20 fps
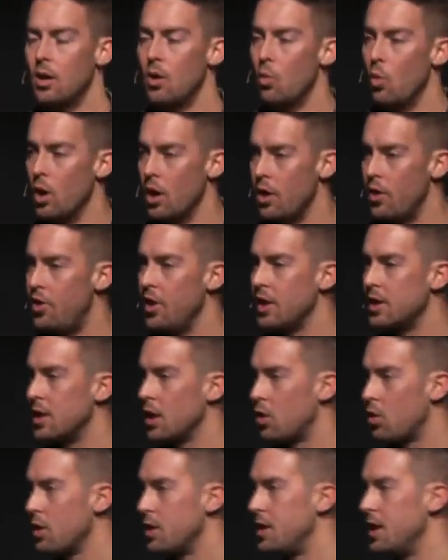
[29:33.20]
One of the things
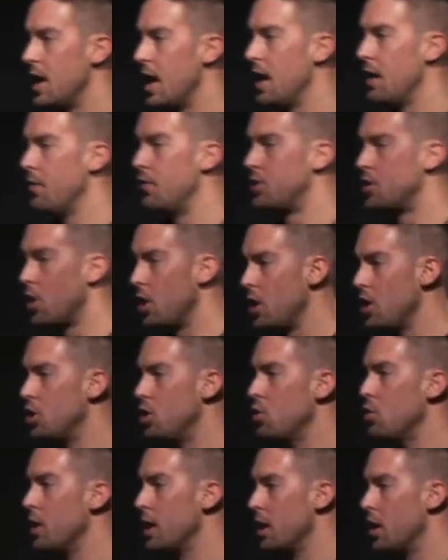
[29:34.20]
that Christy and I have started
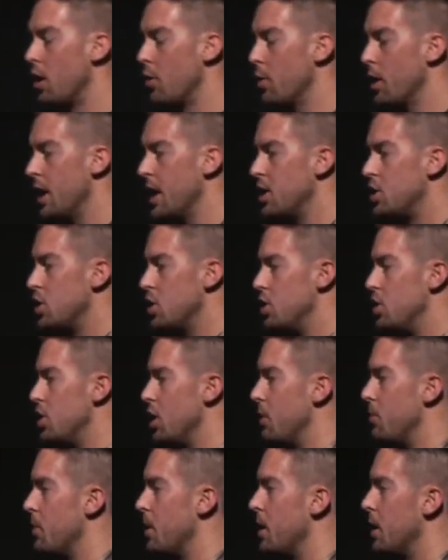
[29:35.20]
doing in our
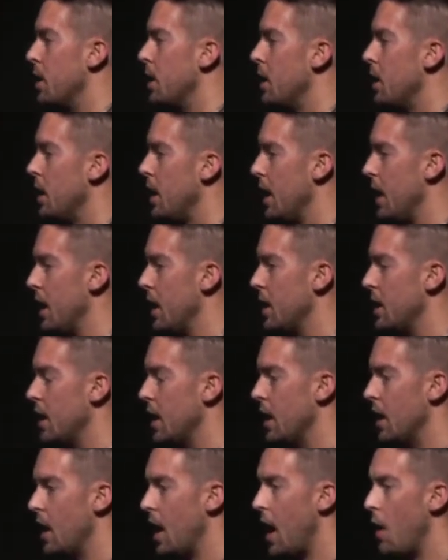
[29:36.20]
relationship, and
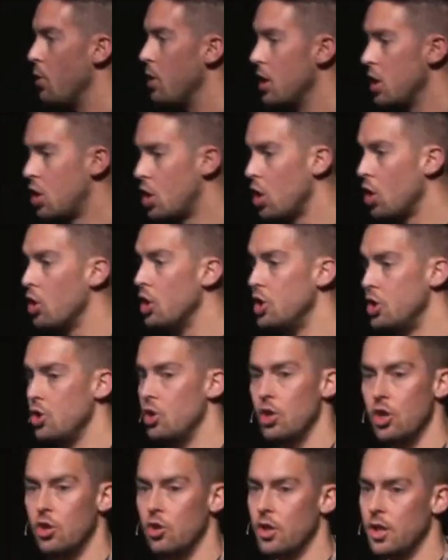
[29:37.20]
uh, I would encourage you
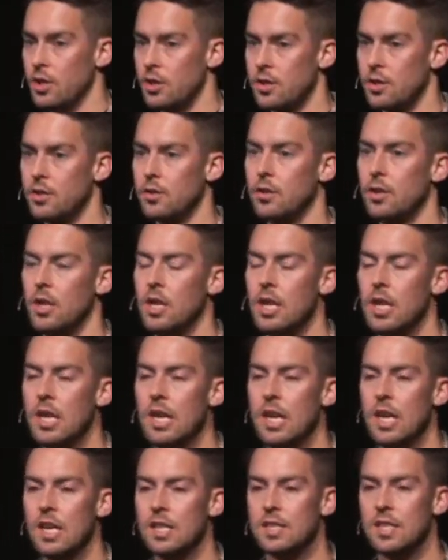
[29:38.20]
to do this,
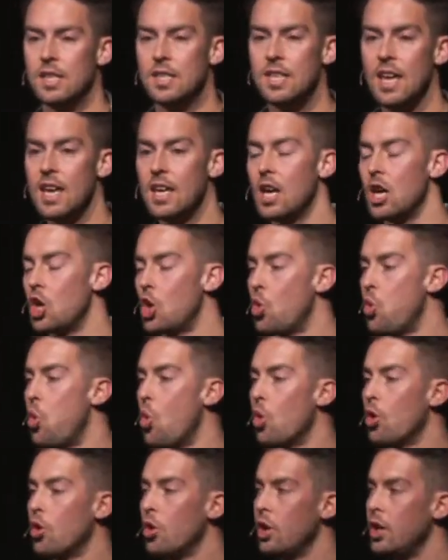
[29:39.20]
is to take a
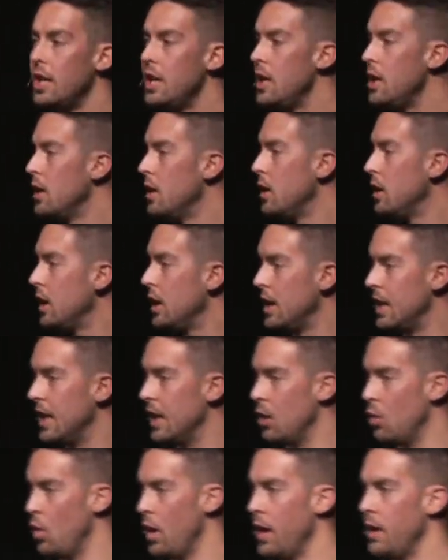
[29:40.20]
quarterly
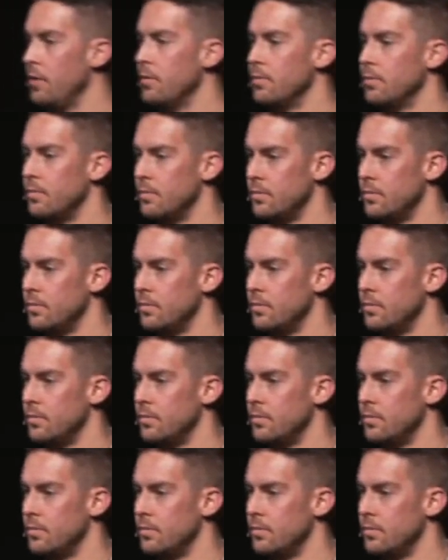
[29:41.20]
getaway,